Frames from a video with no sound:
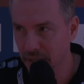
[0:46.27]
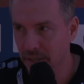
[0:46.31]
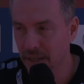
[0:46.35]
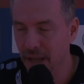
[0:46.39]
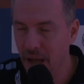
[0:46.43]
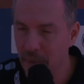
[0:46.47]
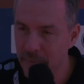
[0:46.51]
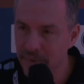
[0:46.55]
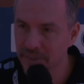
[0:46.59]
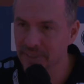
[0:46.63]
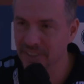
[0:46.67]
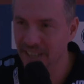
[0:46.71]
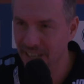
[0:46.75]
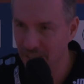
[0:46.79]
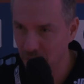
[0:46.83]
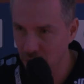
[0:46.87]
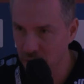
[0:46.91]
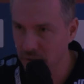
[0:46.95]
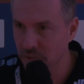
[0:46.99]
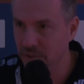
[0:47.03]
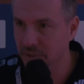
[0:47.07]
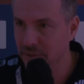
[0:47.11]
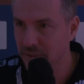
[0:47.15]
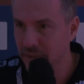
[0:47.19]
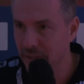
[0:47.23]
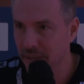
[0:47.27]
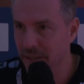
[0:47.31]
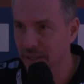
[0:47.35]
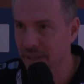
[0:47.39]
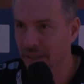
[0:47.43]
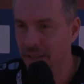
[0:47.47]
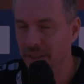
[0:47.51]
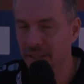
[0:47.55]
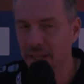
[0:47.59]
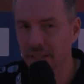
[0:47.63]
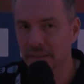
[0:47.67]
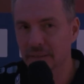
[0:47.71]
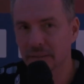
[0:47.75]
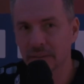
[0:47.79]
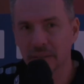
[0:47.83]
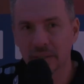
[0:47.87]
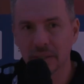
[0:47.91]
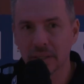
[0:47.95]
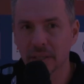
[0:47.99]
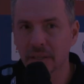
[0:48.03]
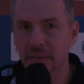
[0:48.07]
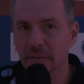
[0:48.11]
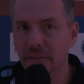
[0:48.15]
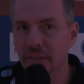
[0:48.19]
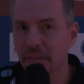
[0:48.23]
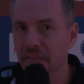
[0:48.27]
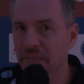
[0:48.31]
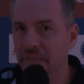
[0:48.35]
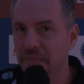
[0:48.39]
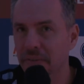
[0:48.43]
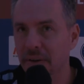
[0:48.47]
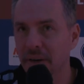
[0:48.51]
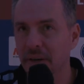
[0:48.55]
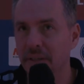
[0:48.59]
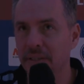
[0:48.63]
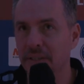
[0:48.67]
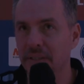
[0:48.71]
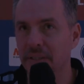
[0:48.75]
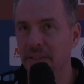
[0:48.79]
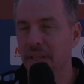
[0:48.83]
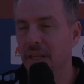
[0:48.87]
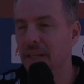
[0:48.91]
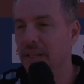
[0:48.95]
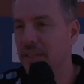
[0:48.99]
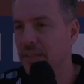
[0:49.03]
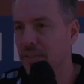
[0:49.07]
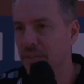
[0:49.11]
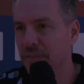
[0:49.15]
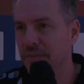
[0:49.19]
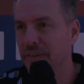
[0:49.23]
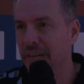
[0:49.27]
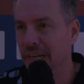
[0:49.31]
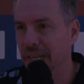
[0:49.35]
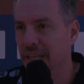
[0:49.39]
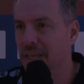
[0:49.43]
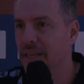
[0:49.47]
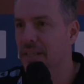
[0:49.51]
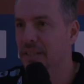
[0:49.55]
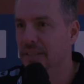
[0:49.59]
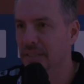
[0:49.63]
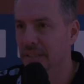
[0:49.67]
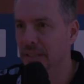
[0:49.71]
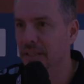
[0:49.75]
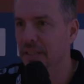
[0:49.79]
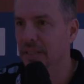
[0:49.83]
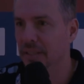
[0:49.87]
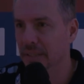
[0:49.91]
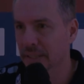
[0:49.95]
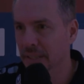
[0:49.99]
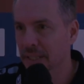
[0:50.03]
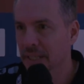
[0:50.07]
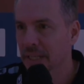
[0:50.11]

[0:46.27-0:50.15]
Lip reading: it happens a lot that the first set is very easy.